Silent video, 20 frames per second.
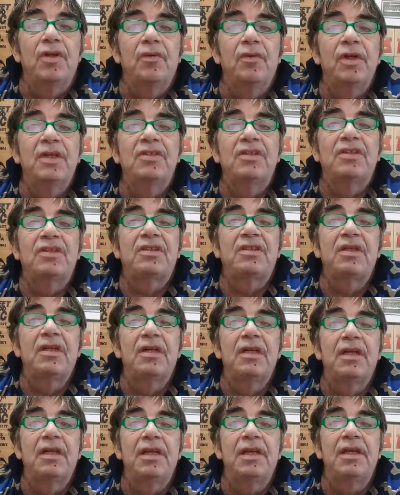when
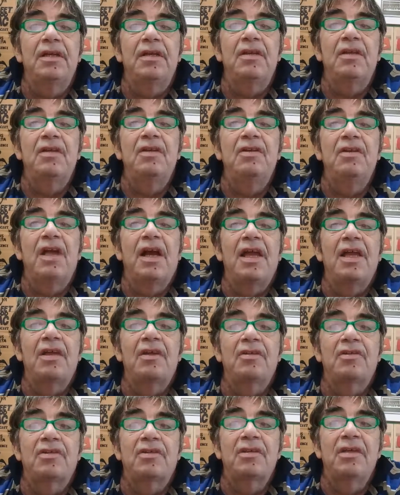Sterling and
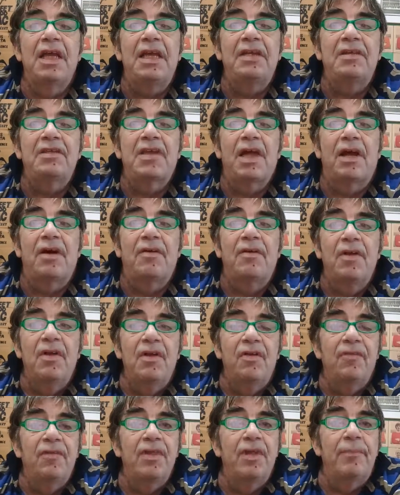Jesus linked up
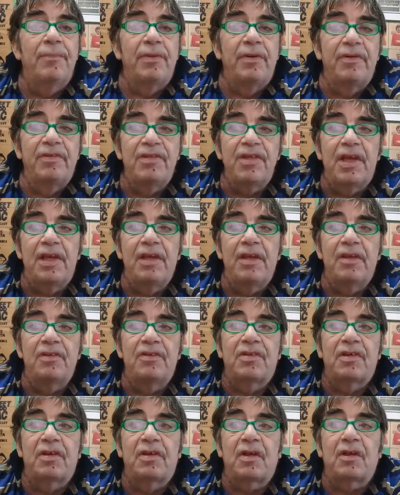for the
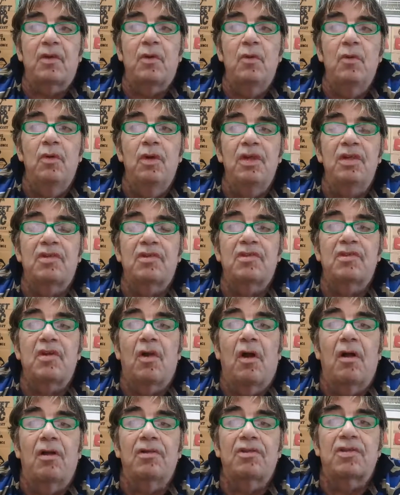Brazilian to coolly
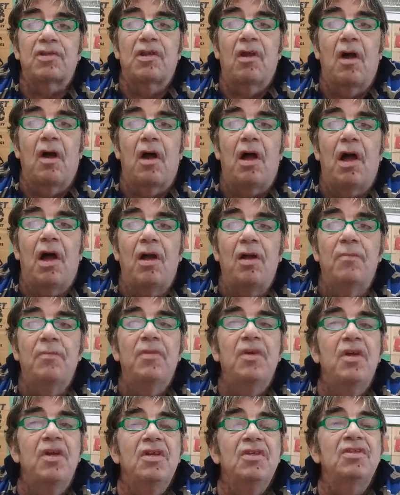slot
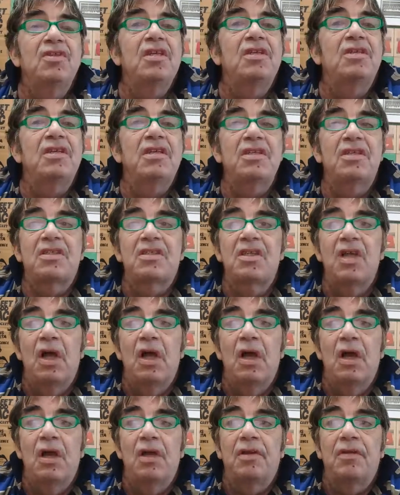home City's
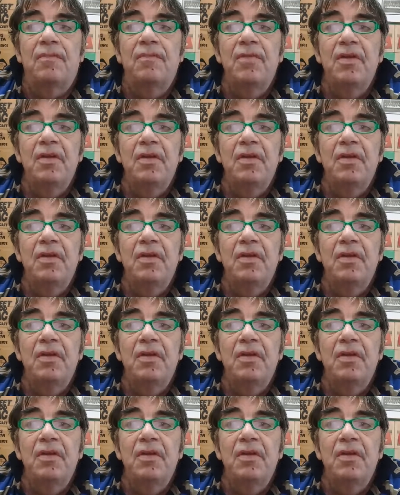third